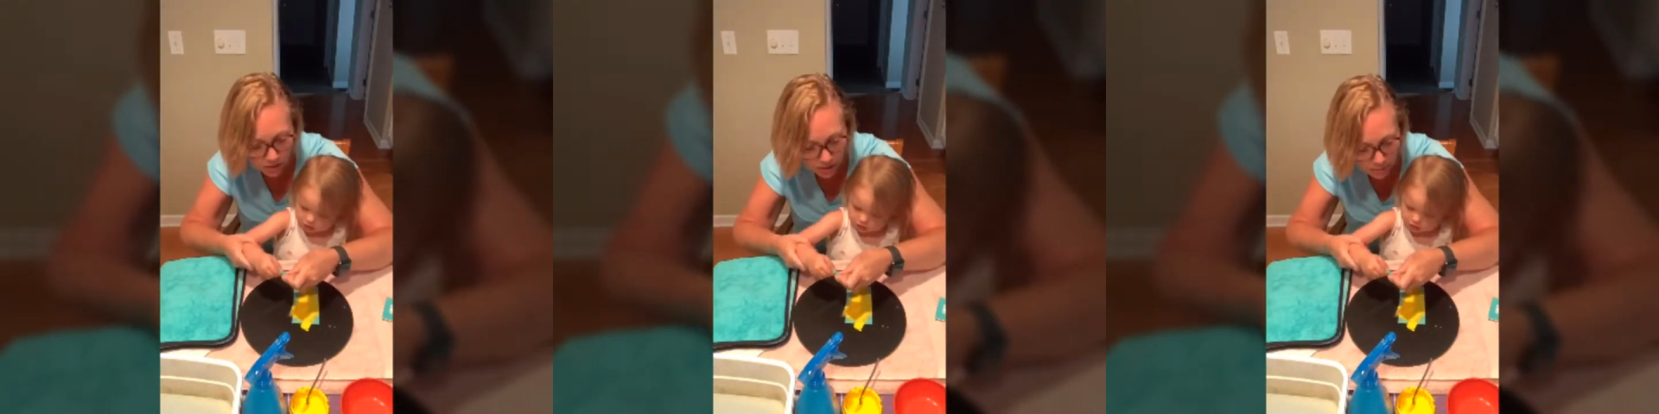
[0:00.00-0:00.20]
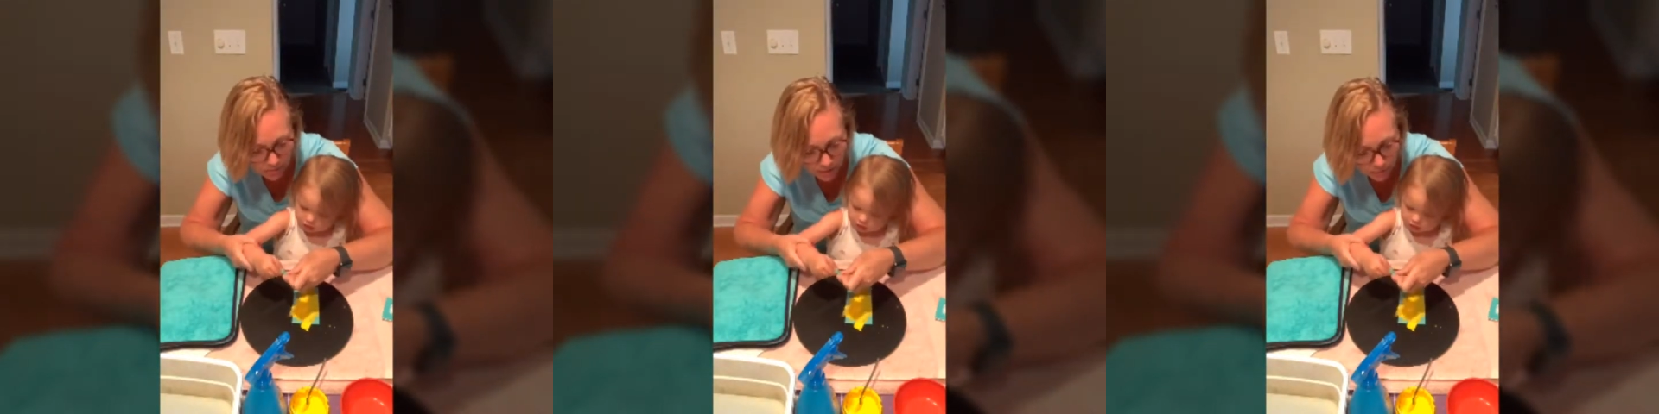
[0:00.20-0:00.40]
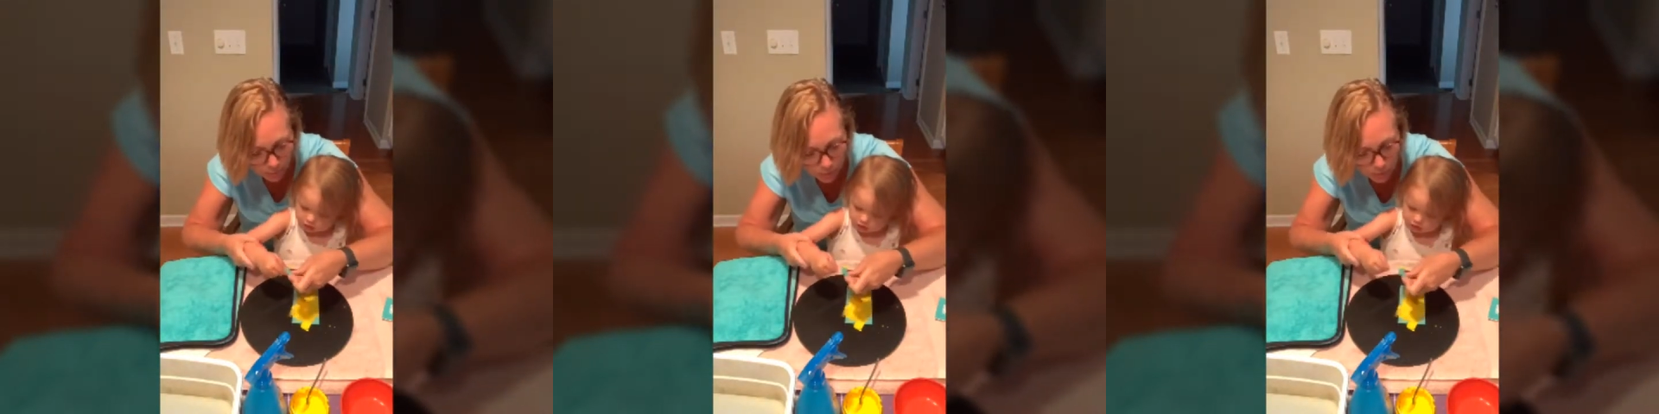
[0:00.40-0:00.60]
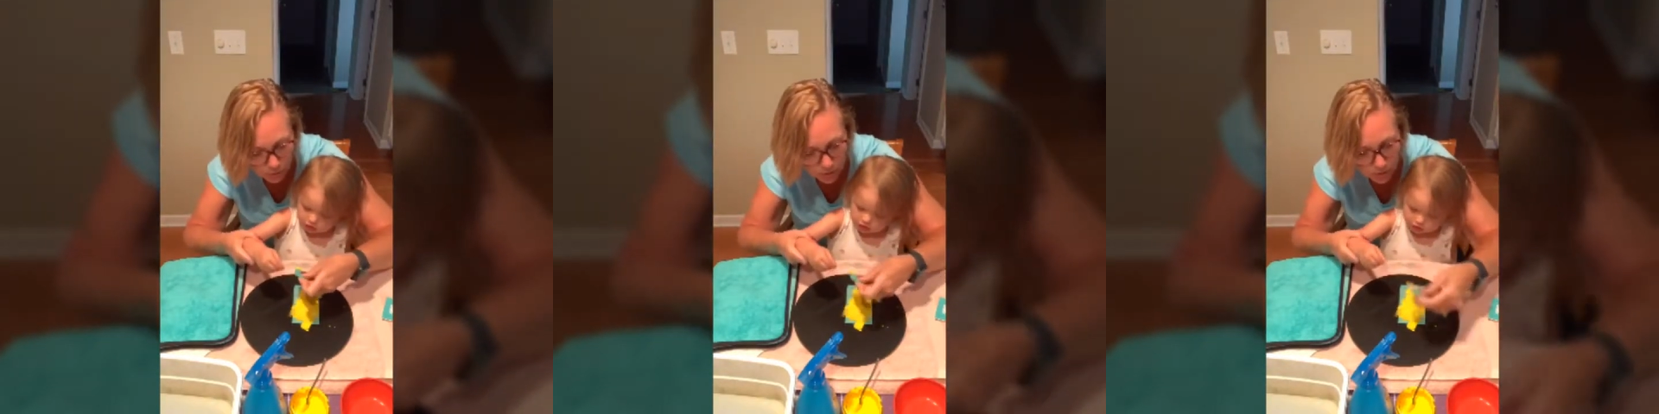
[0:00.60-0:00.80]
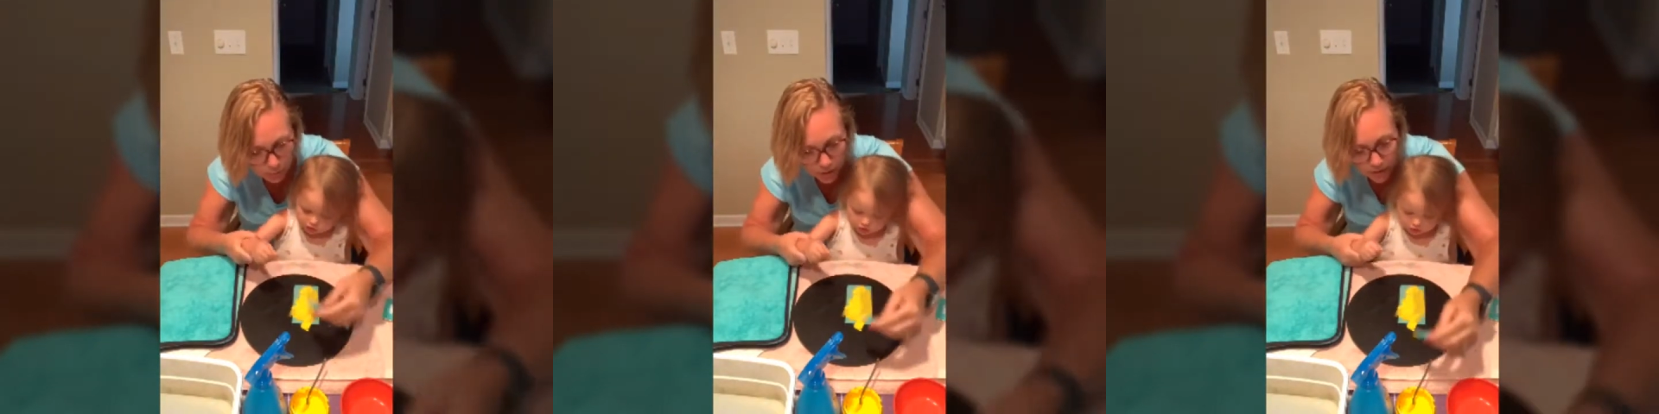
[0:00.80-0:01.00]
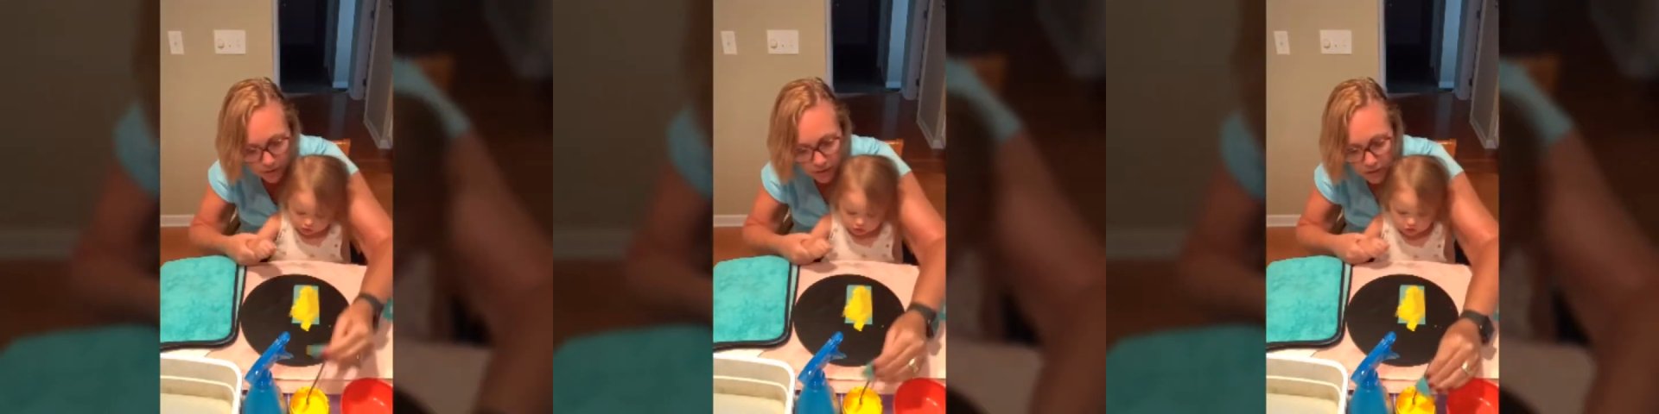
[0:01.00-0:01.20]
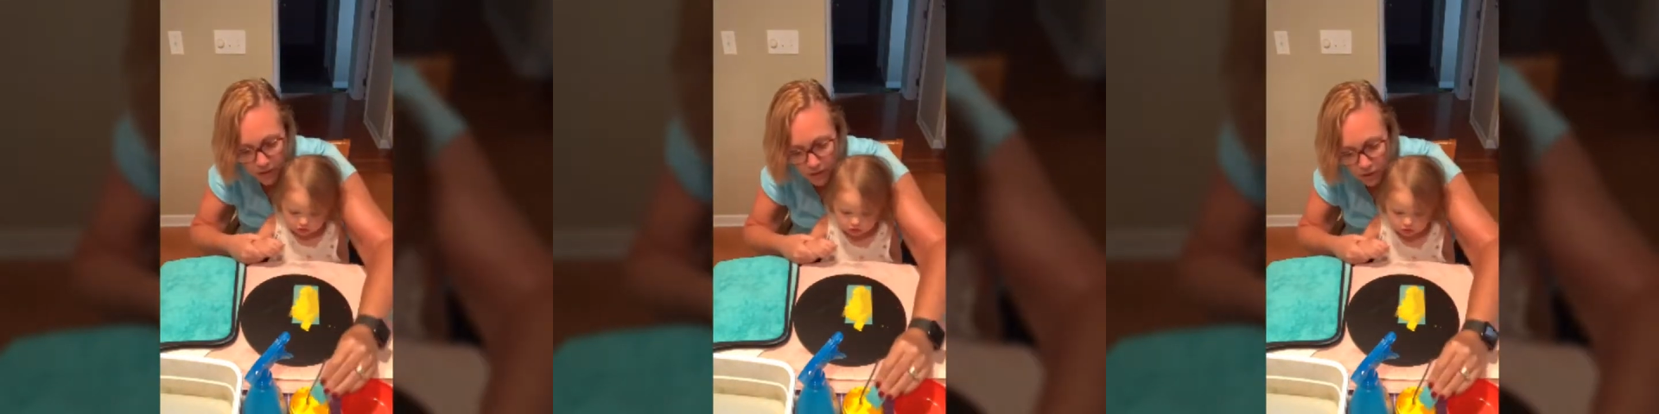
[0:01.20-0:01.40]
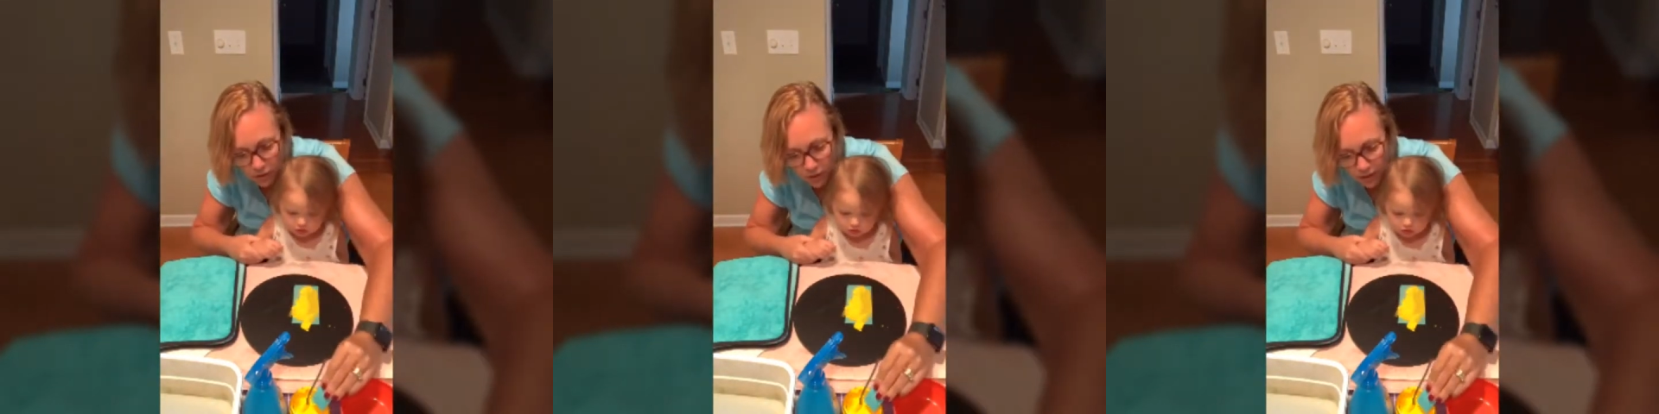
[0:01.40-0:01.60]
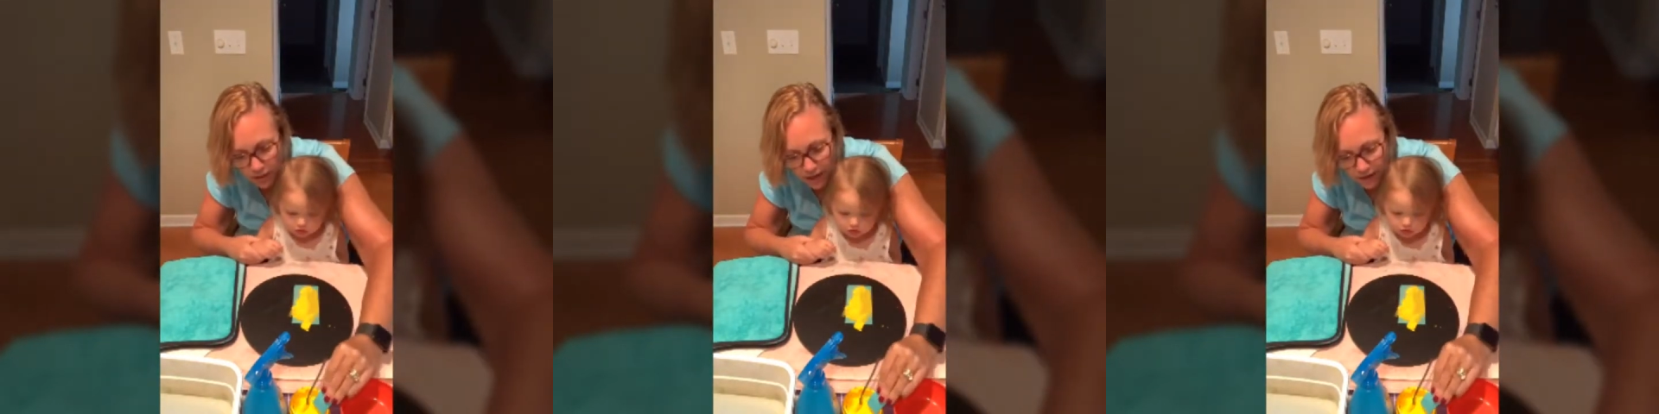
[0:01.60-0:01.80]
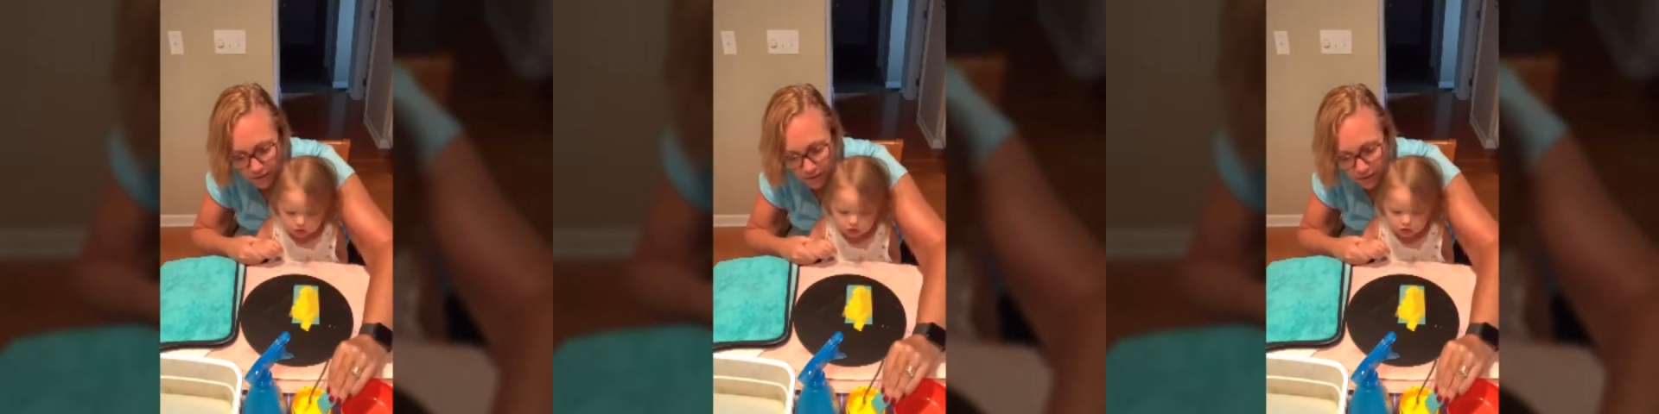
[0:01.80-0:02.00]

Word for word: Let me do this part and then you can have